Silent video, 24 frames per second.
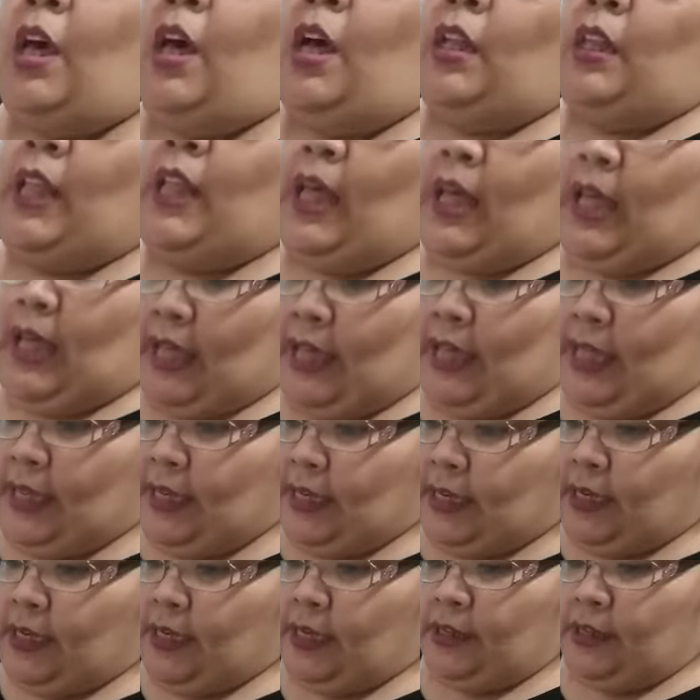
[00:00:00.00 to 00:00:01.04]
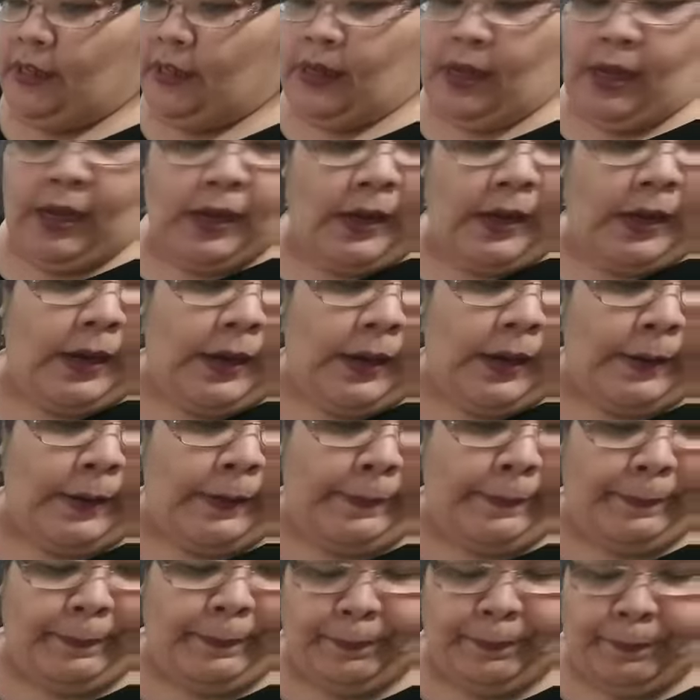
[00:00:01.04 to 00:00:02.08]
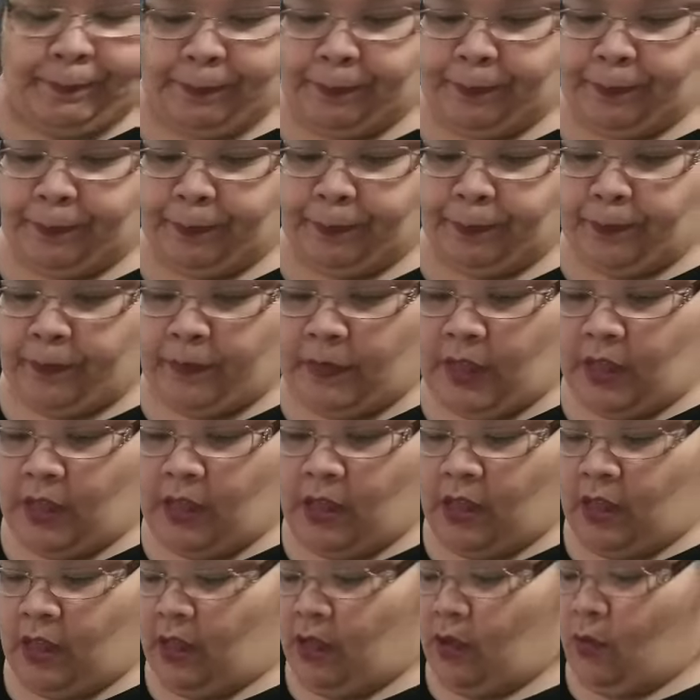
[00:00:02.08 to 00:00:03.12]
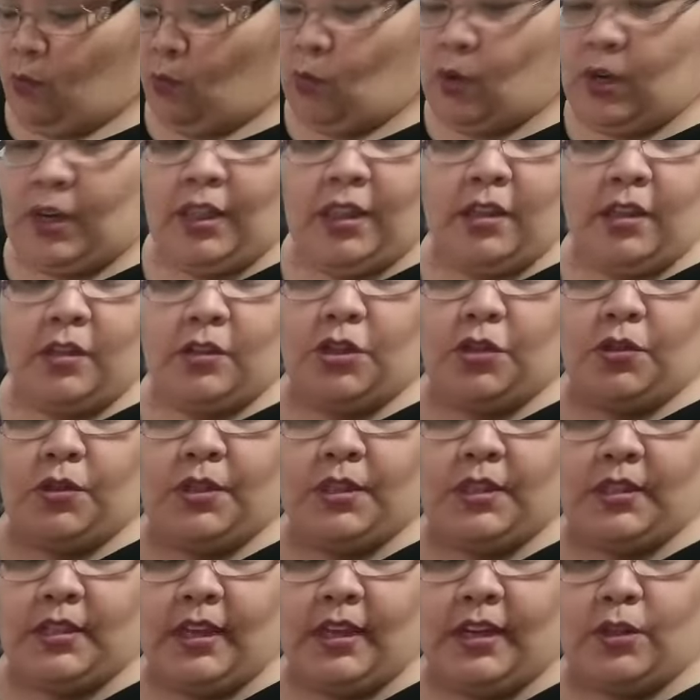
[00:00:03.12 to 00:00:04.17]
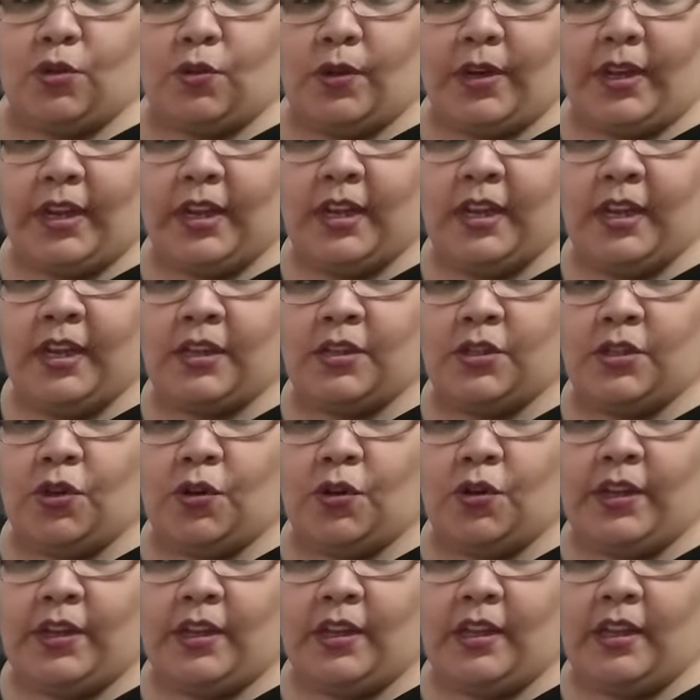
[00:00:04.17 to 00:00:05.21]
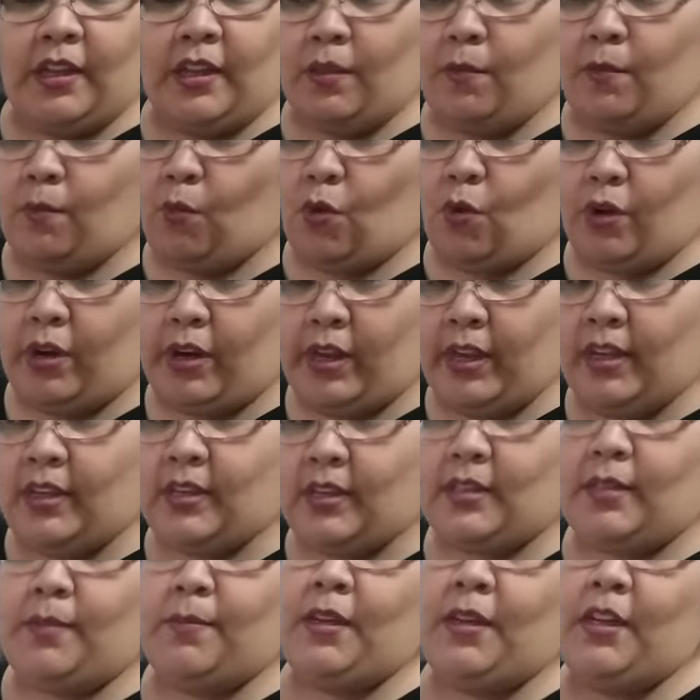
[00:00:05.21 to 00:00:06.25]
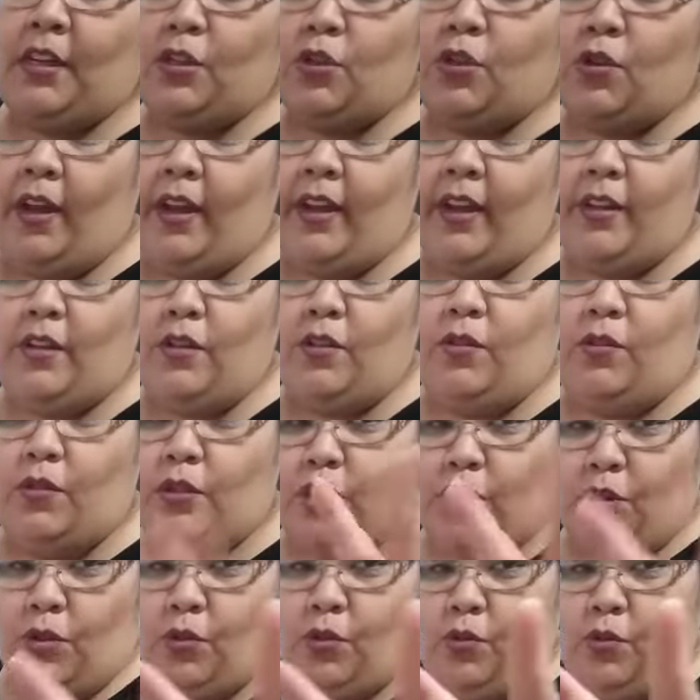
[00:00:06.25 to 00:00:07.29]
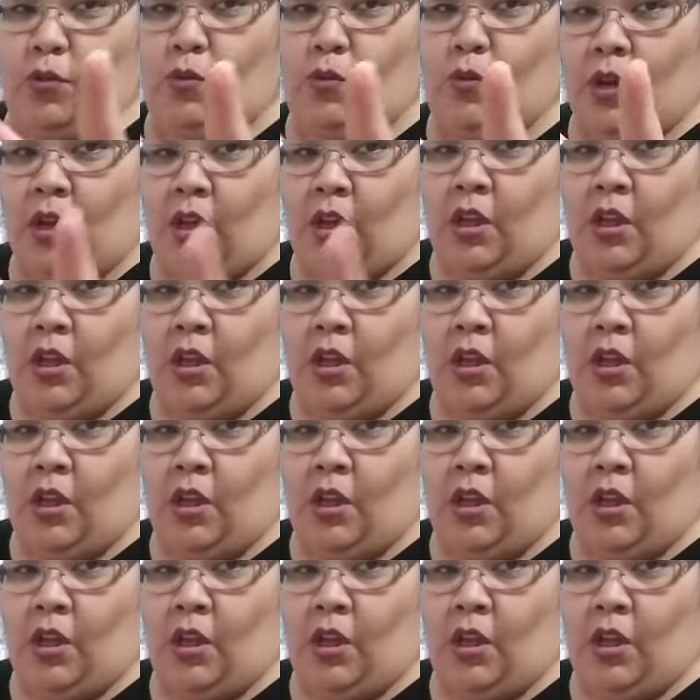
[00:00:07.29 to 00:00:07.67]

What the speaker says: like one of the juices I drink in the morning, because I'm going to try and do two